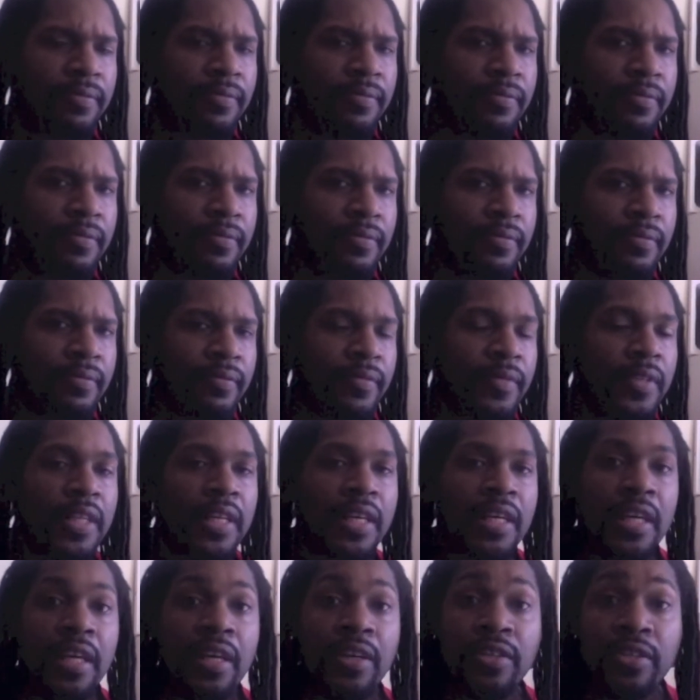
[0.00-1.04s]
Hmm.
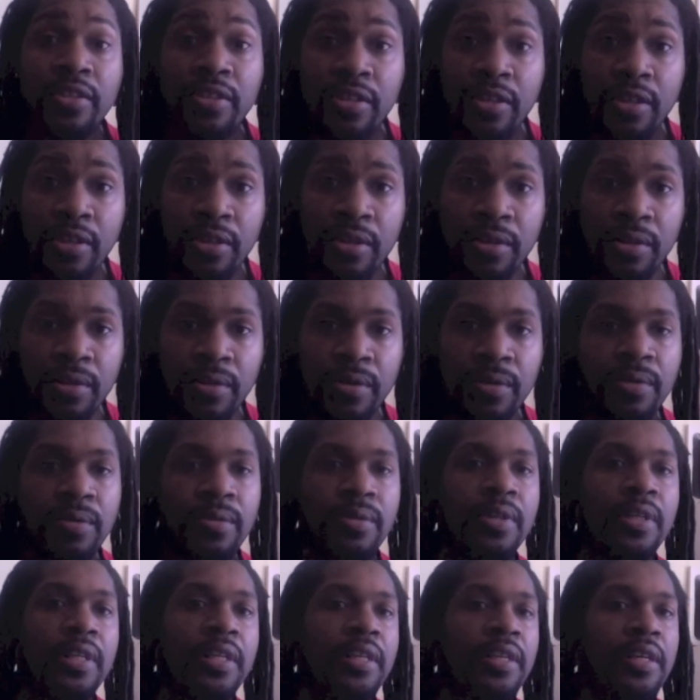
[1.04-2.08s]

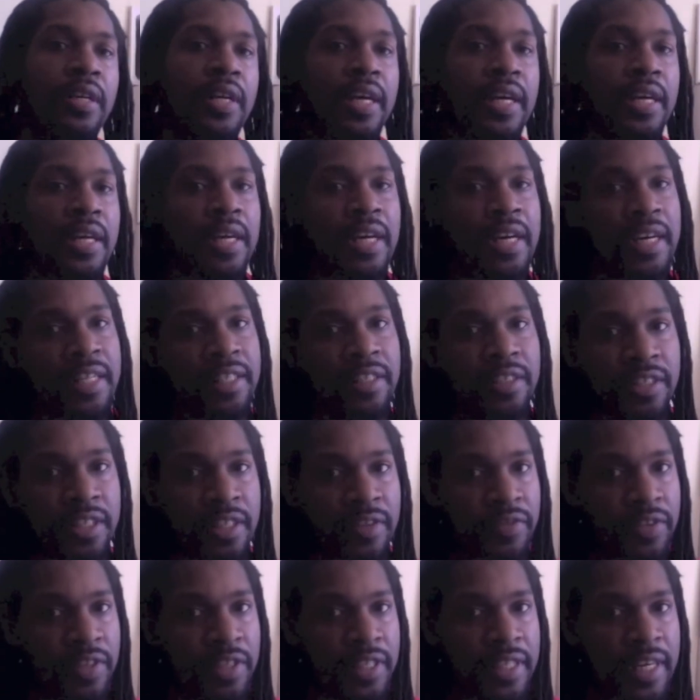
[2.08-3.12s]
So, as you see
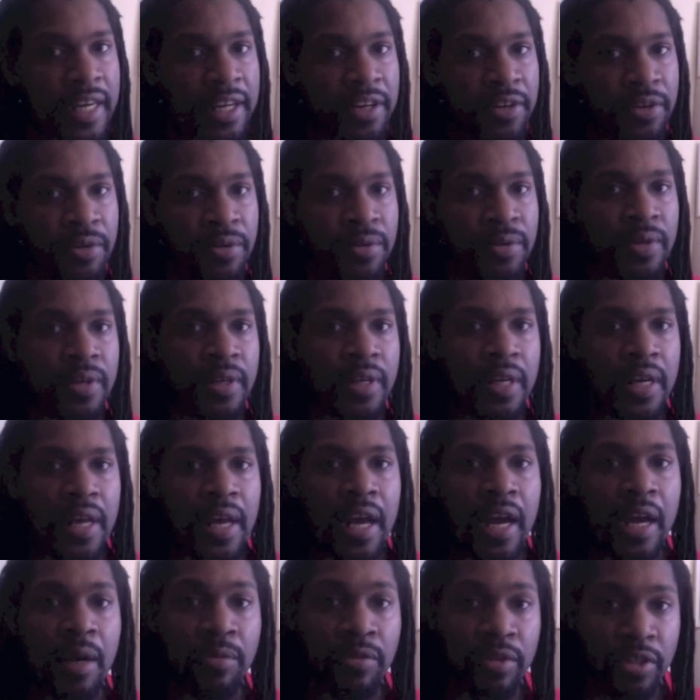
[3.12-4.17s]
from the title,
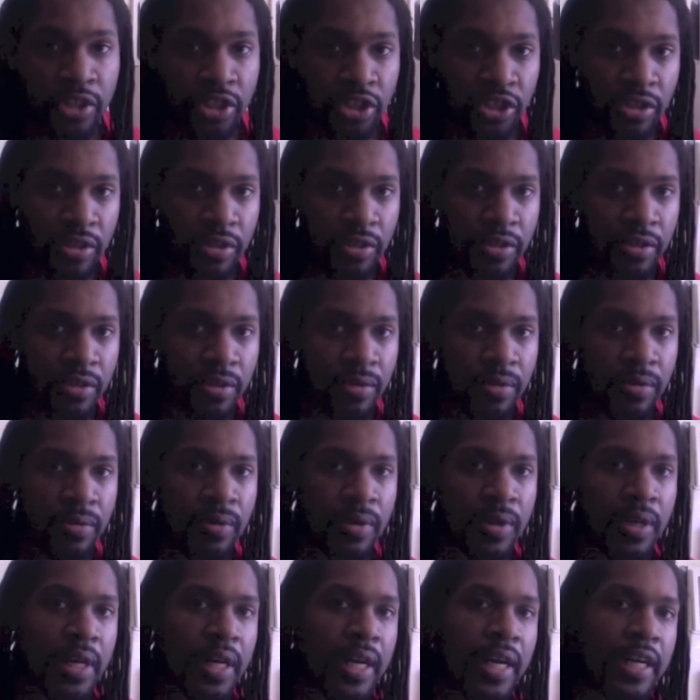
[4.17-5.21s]
I'm going to show you
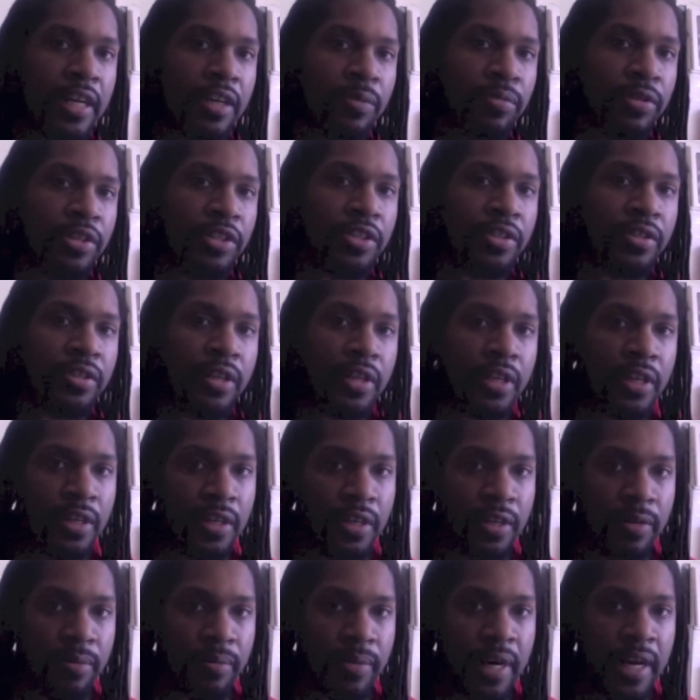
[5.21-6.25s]
how to put your
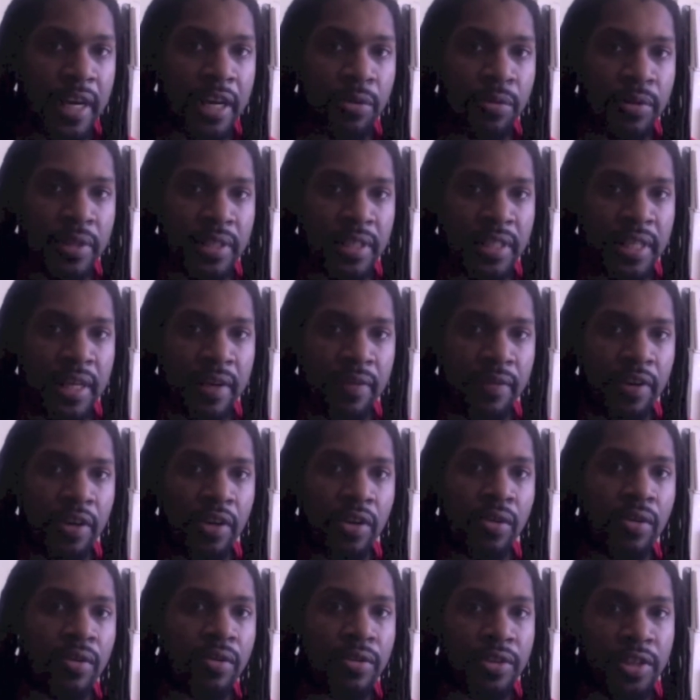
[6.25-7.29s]
um, iOS 7
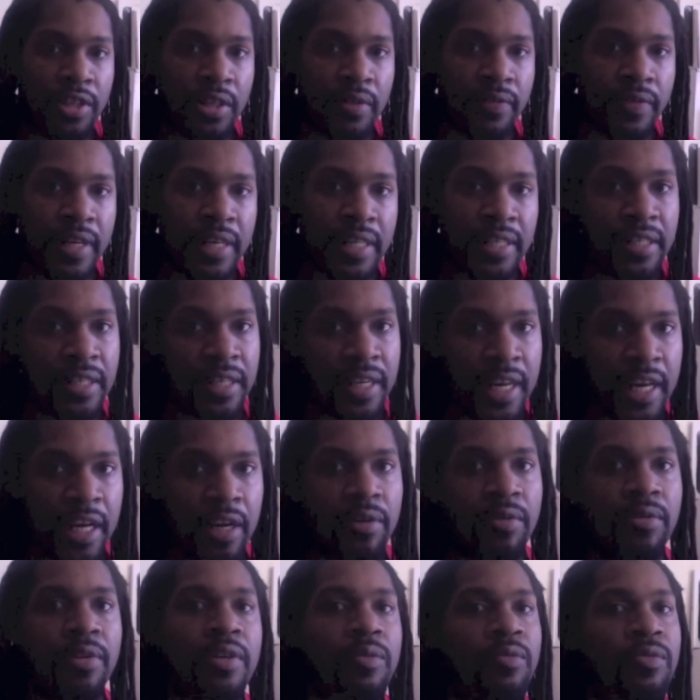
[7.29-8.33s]
on your device
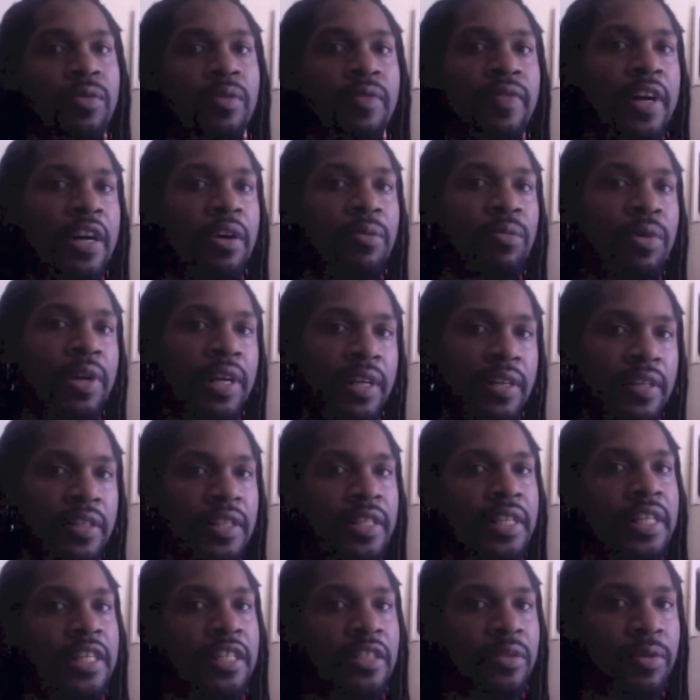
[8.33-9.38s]
now without waiting
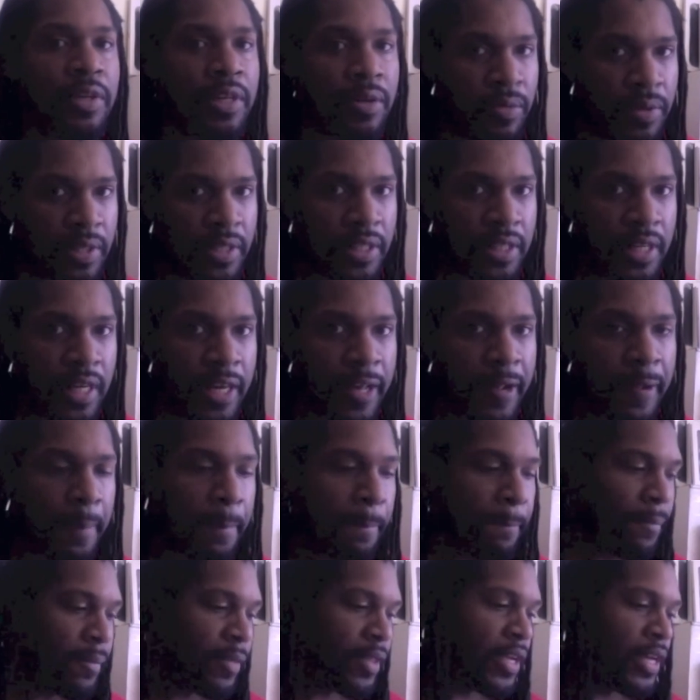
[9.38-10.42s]
until next week, Wednesday.
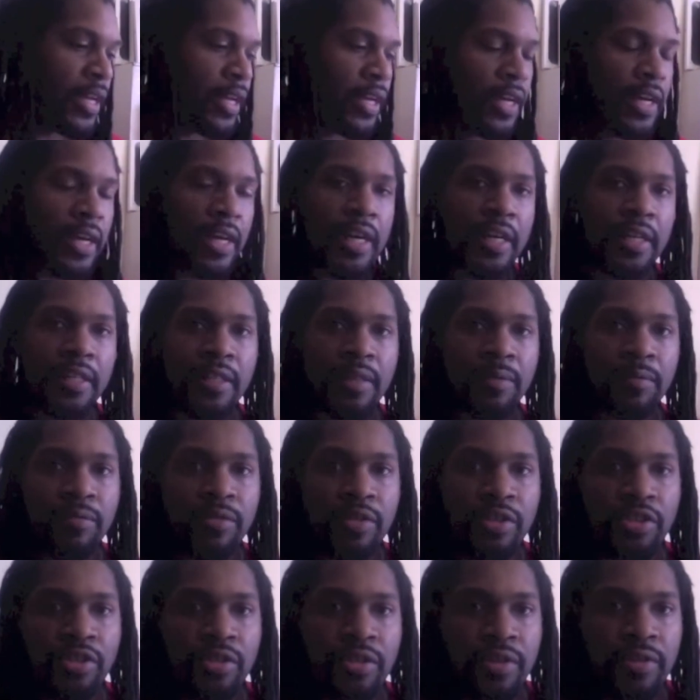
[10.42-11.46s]
As I'm
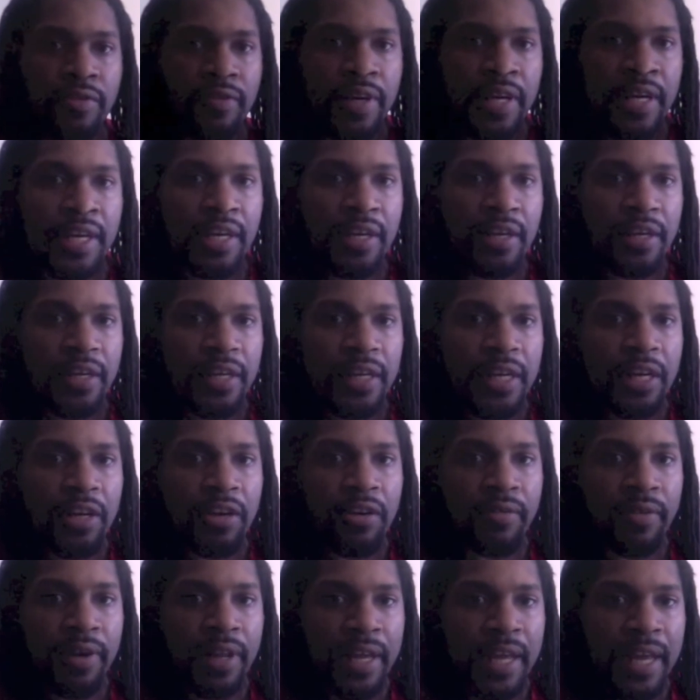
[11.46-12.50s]
going to show you right here that I
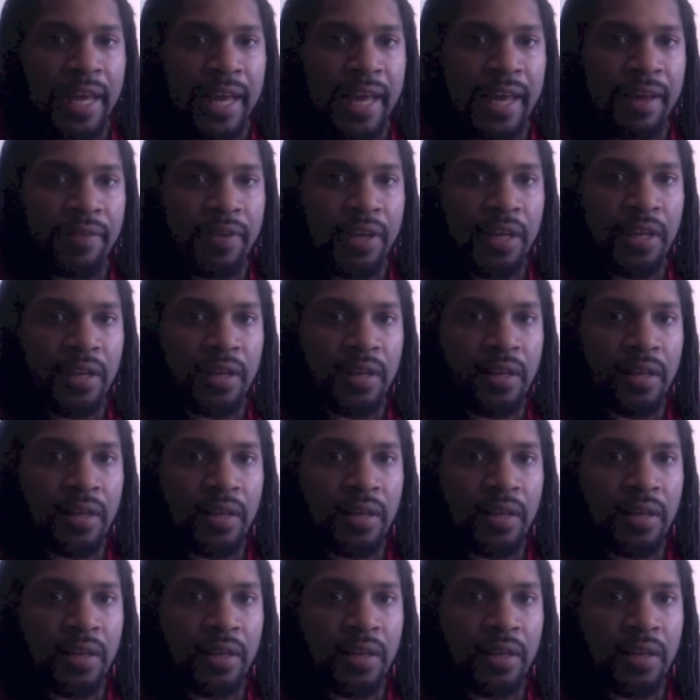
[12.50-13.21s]
already have it.